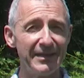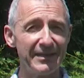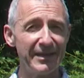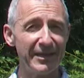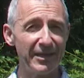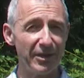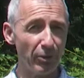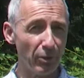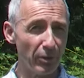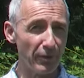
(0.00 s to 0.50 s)

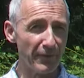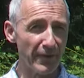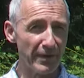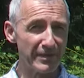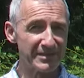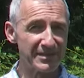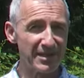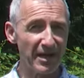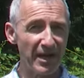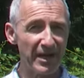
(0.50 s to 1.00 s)
Nearly all of
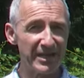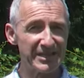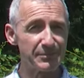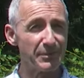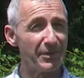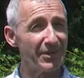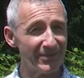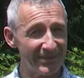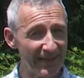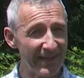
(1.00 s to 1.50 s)
those cars
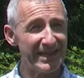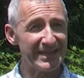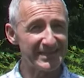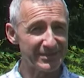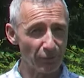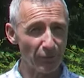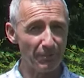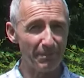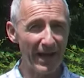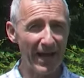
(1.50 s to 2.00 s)
were
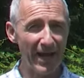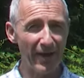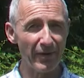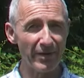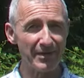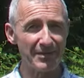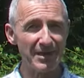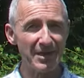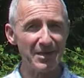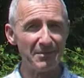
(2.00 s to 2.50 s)
diesel
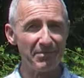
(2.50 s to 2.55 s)
powered,